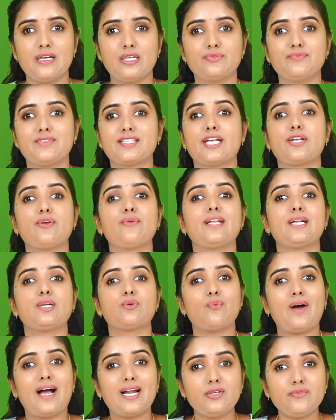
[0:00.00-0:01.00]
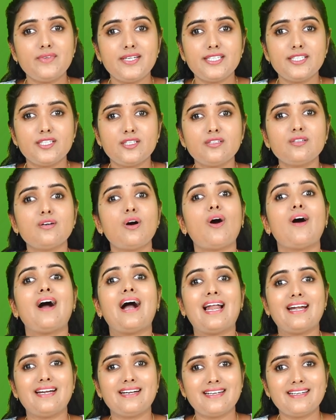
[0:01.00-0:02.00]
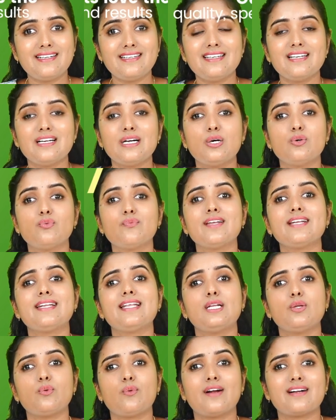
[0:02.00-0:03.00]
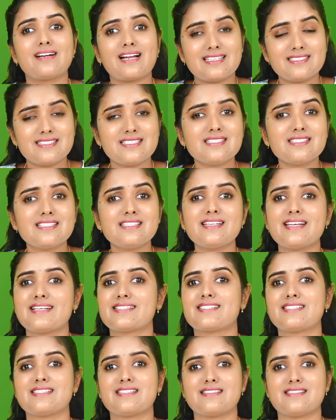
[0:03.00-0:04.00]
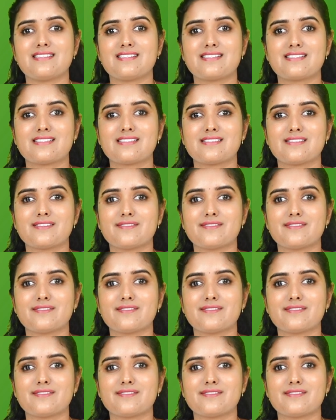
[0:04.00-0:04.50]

Whether you need one video or 100, we deliver consistent excellence.